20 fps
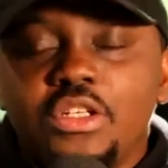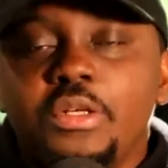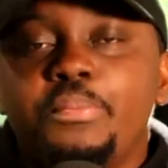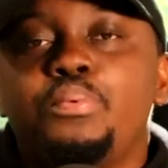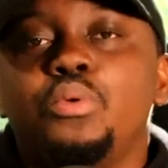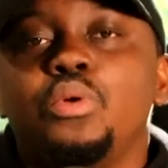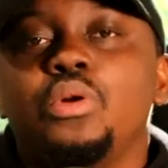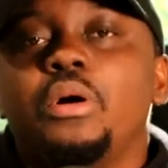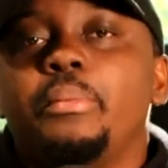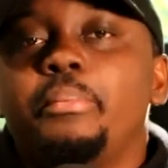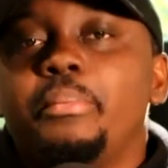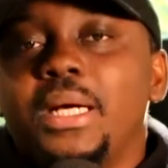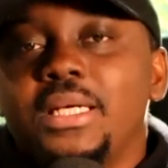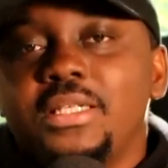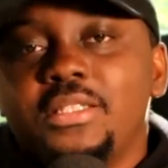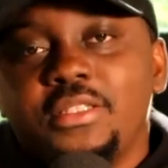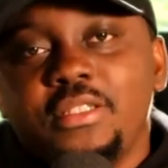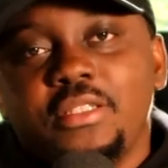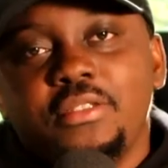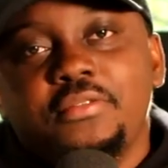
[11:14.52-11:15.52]
pull up
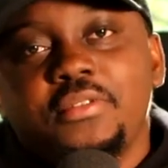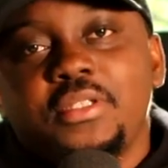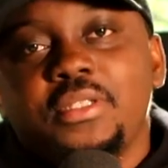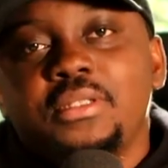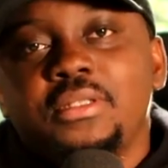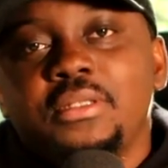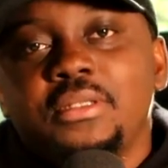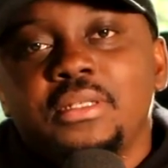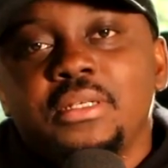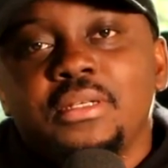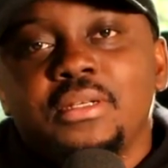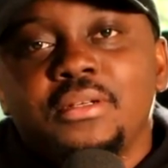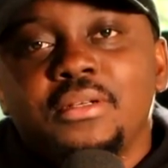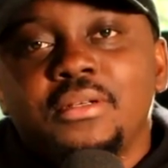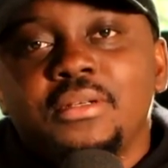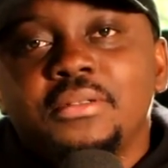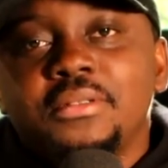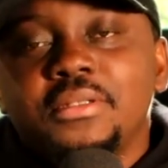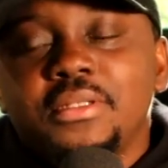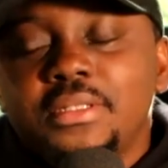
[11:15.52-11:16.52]
my CV,
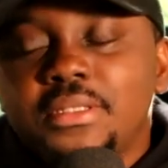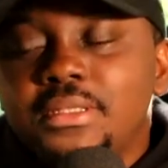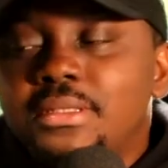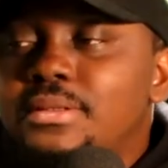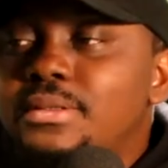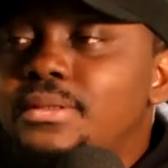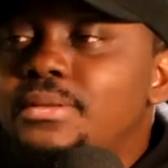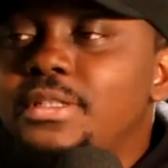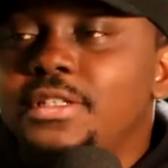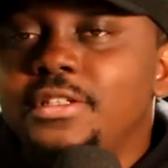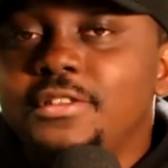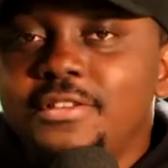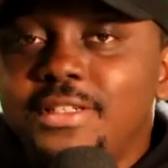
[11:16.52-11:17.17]
a